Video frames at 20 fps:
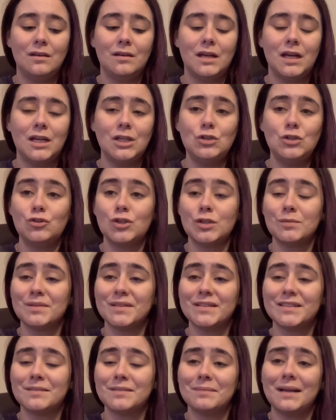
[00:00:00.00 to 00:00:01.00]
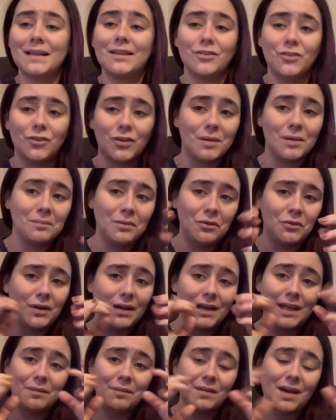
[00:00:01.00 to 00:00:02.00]
YouTubers in my little
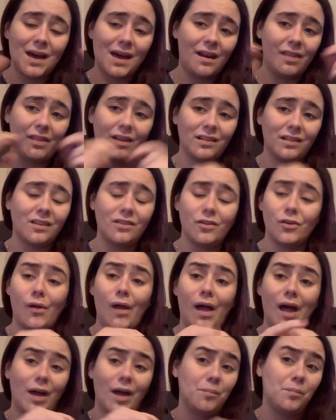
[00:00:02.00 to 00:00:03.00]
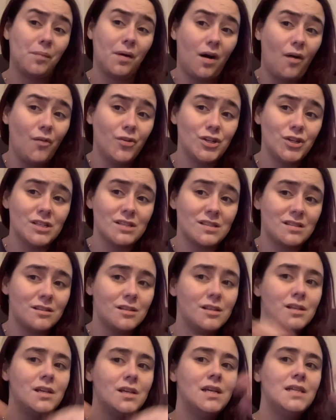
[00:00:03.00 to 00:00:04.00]
community. I'm kind of like the little oddball that just
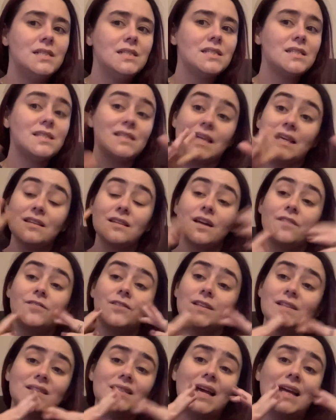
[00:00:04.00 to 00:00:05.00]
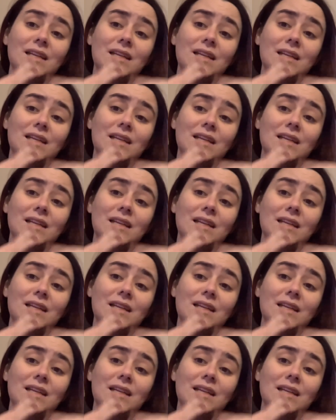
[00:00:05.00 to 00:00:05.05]
stays off to the side.